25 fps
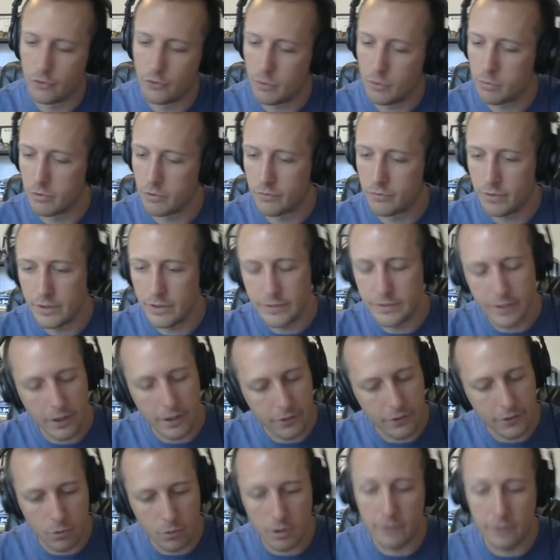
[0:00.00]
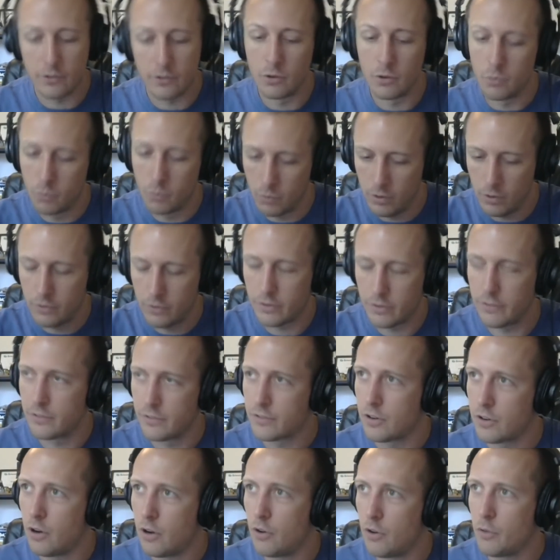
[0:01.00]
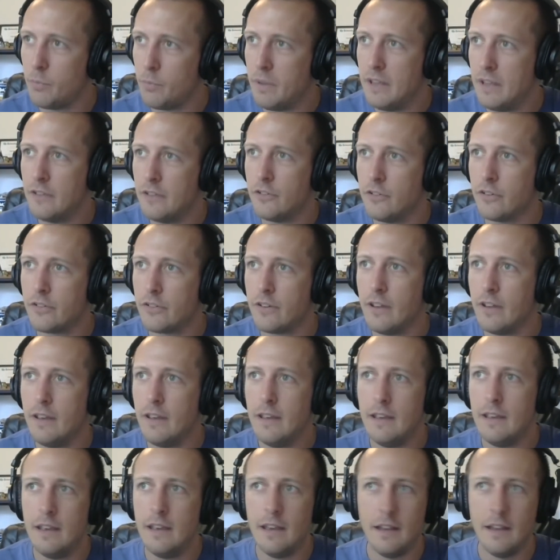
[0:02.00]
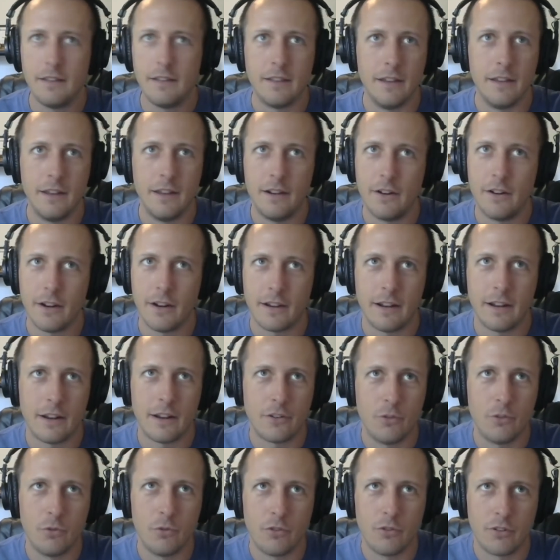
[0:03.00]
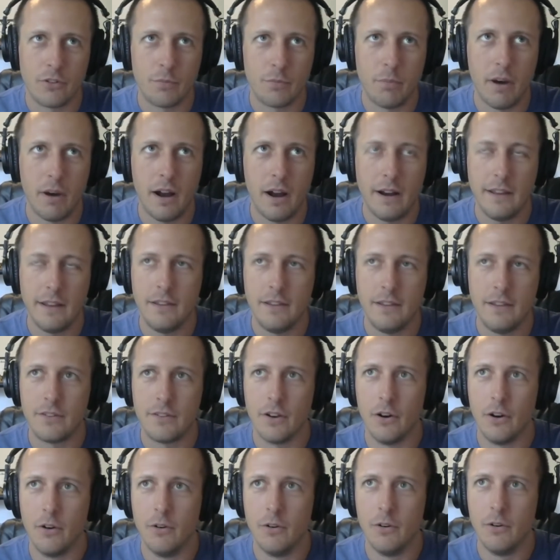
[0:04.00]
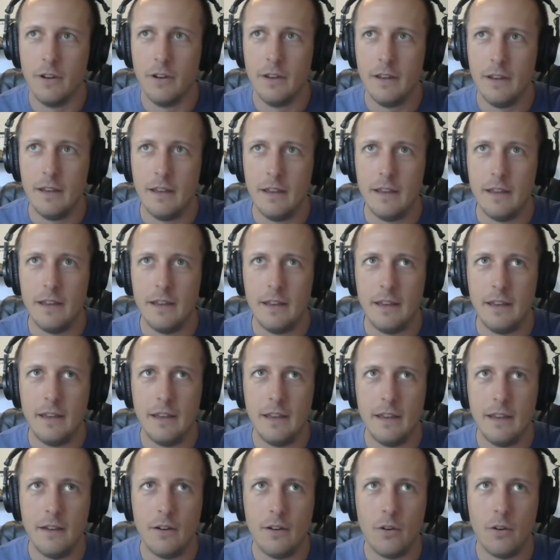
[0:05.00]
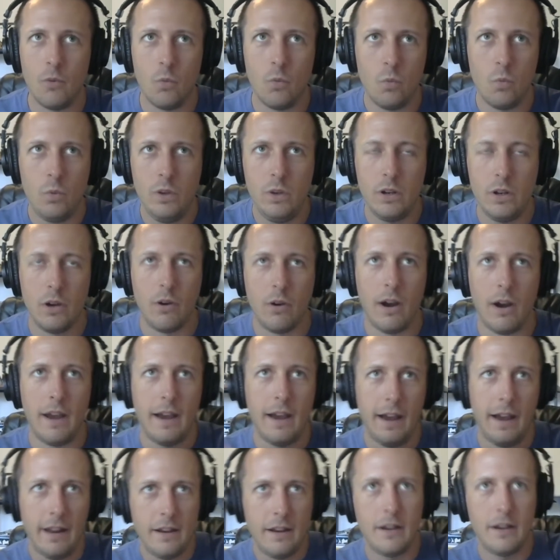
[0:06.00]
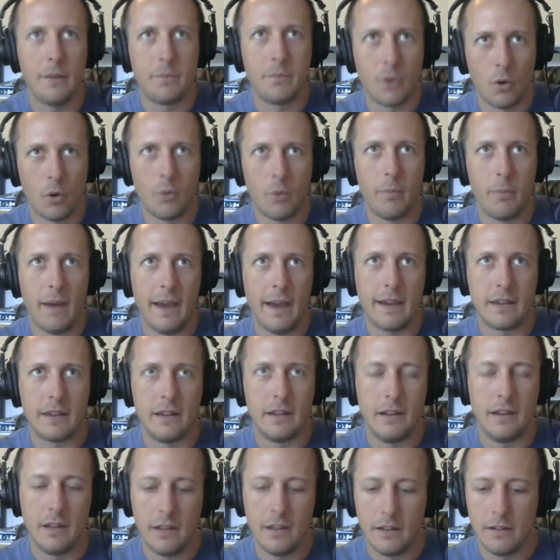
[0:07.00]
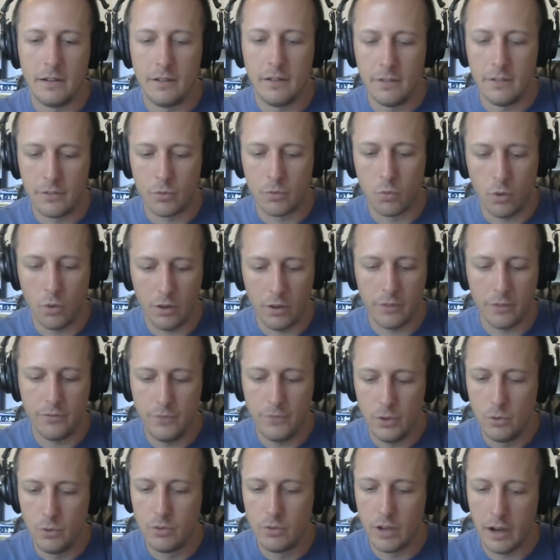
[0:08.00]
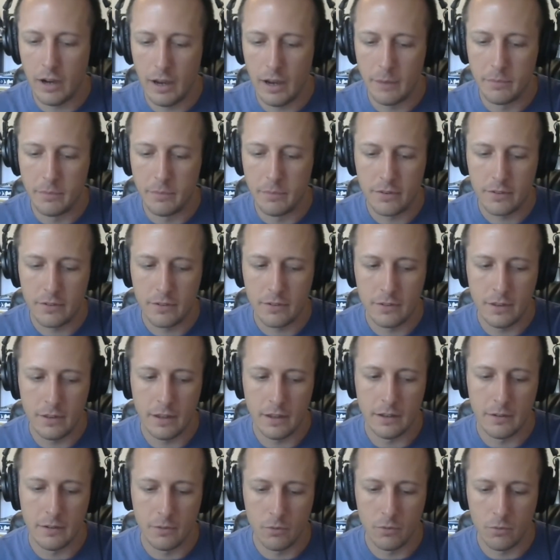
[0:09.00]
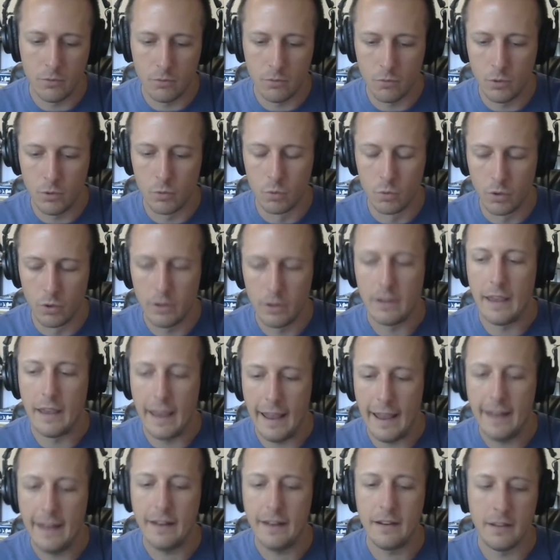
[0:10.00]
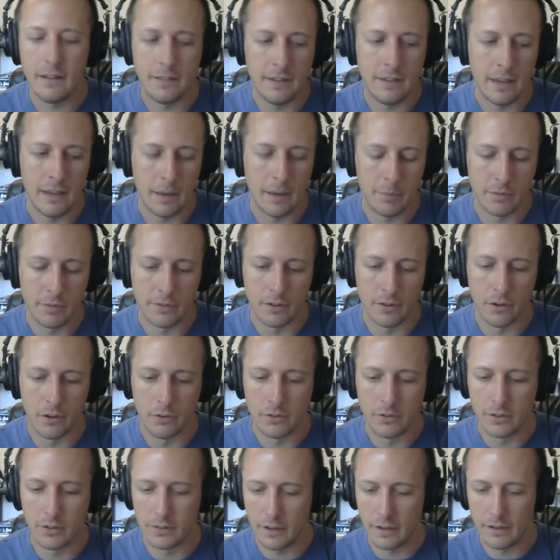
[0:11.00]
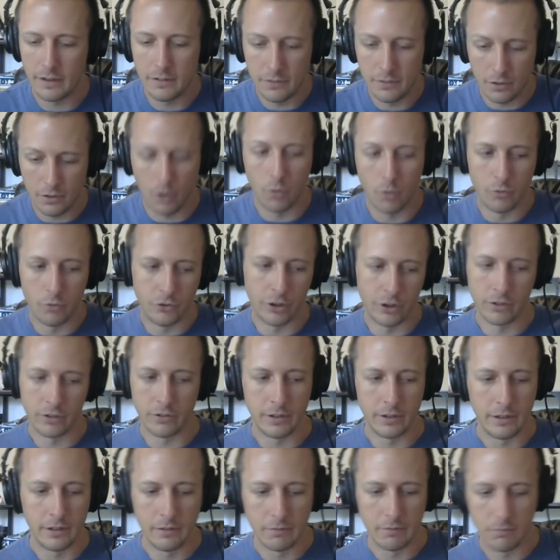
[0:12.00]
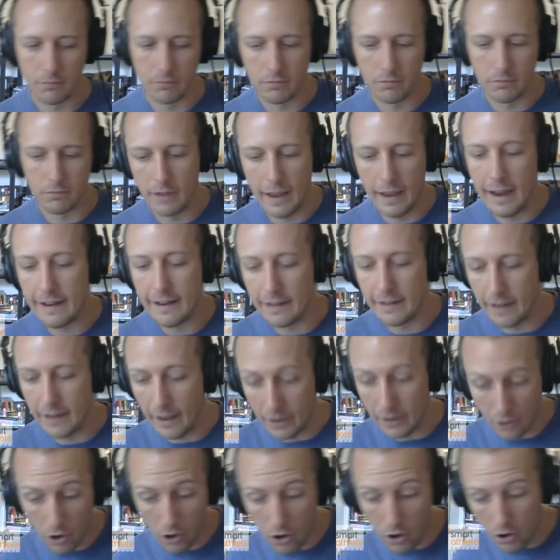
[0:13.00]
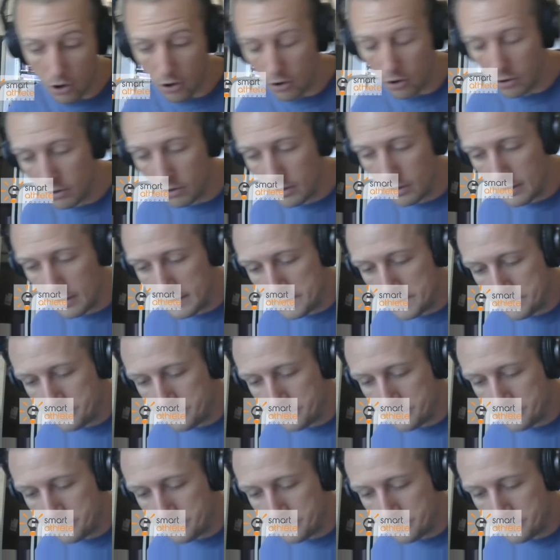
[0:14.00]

a trip to a friend's house or whatever, and he was on this call with me, and just the internet connection was just spotty. So, it, you know, I, I ended up going back, and, and it's one of the few times that we really edited the episode because I mm-hmm. don't generally edit at all.